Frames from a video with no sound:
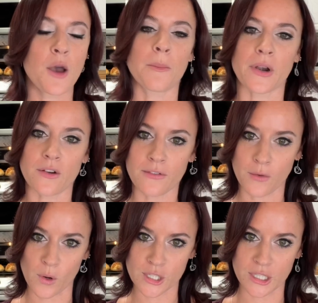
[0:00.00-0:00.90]
But
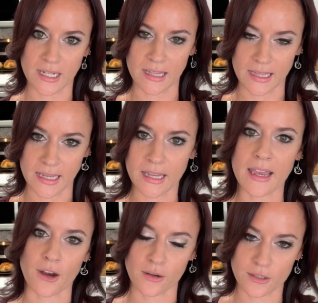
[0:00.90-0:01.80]
unfortunately,
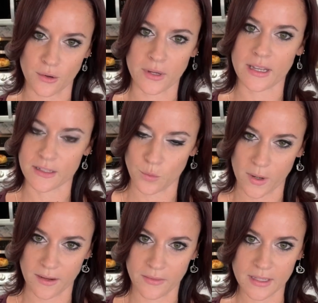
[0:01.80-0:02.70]
Arizona is one
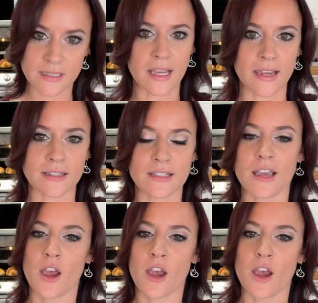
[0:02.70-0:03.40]
of the states